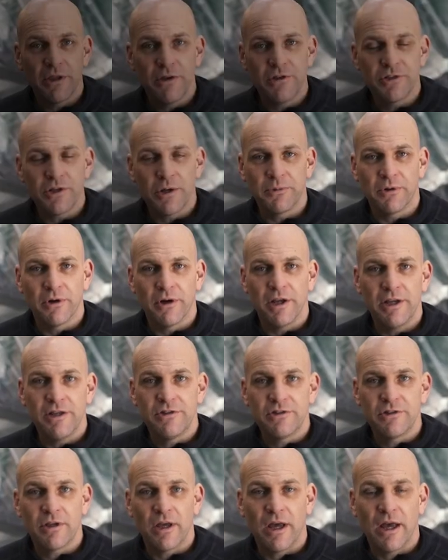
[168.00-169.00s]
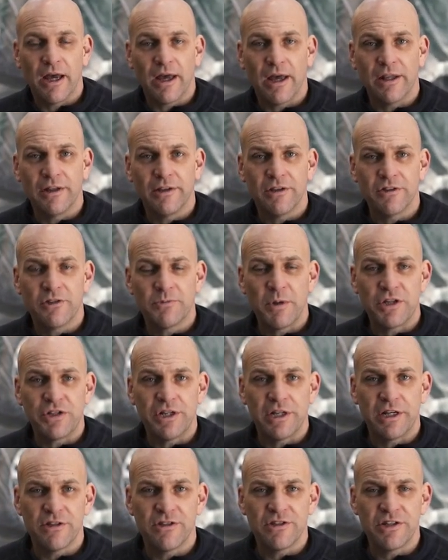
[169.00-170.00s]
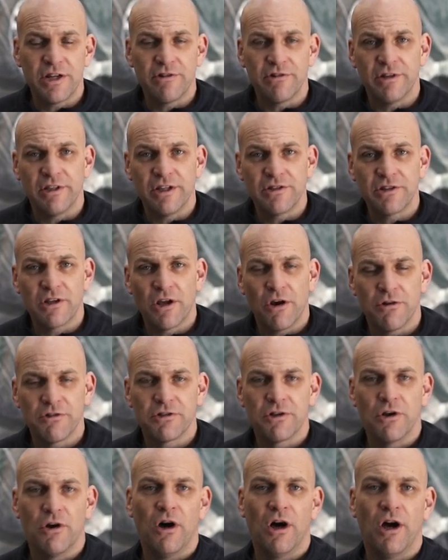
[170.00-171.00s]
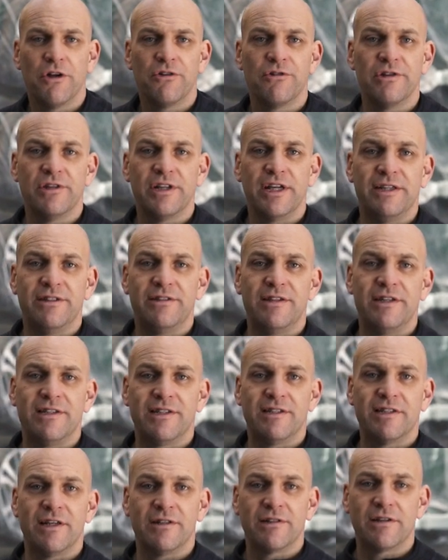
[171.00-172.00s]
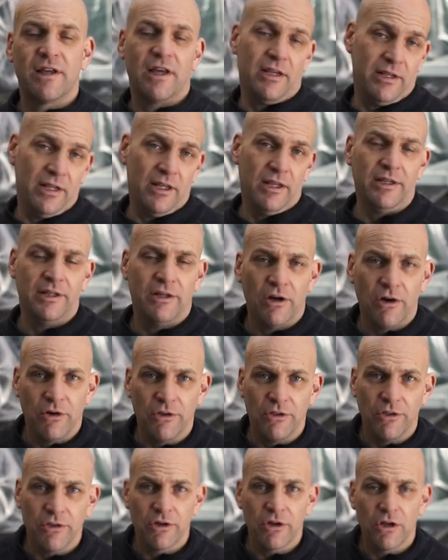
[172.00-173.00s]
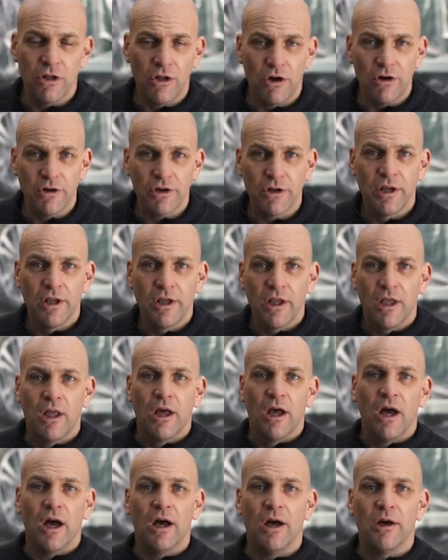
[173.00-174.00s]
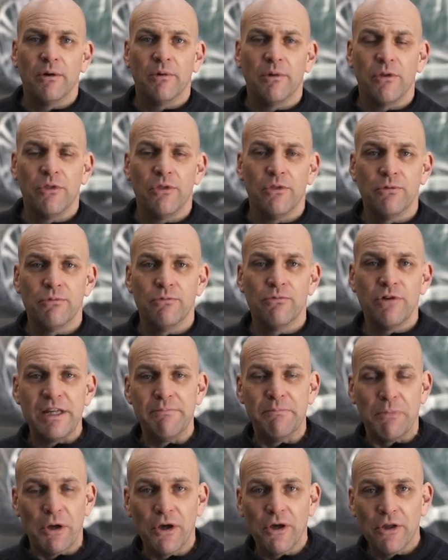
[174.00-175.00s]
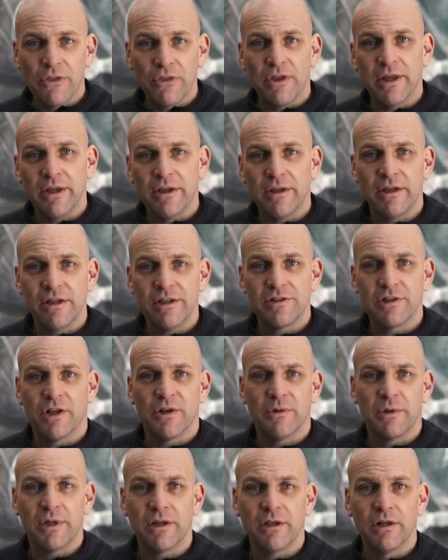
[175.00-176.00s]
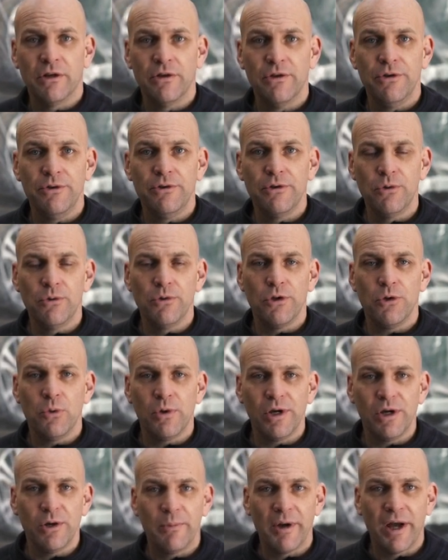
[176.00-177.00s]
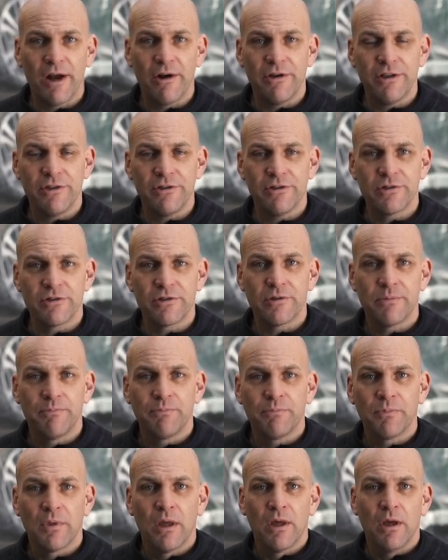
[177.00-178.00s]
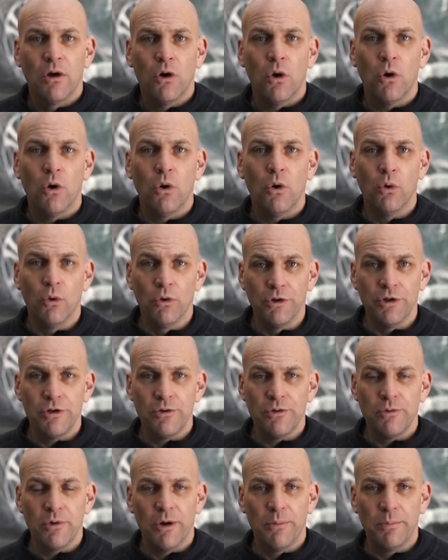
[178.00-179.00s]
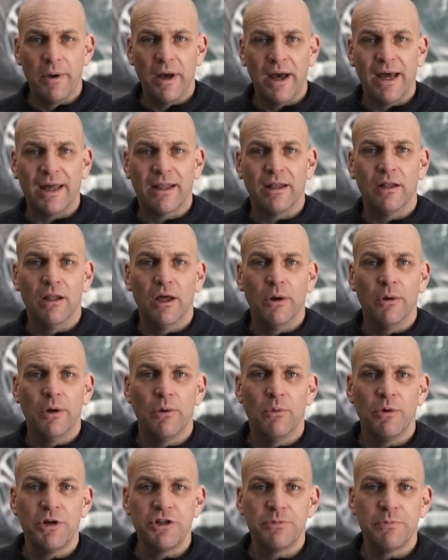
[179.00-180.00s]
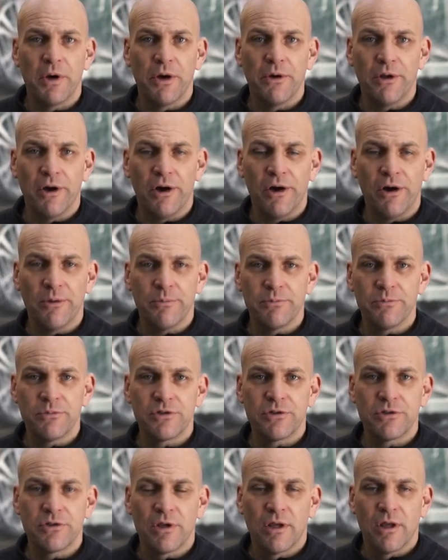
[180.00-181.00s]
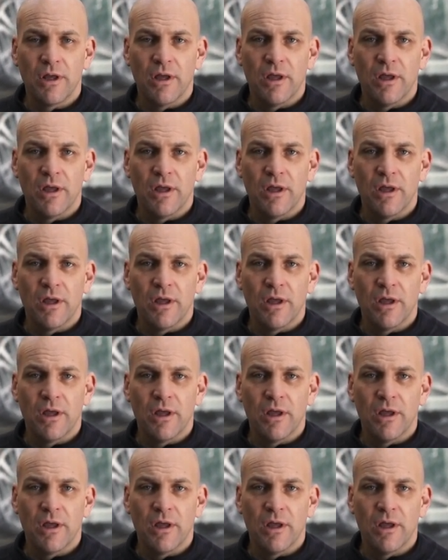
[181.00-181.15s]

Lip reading: those upgrades, and especially considering this car has got 186K nearly on the clock, the rebirthing is going to include all new wheel bearings, all new upper and lower wishbone arms,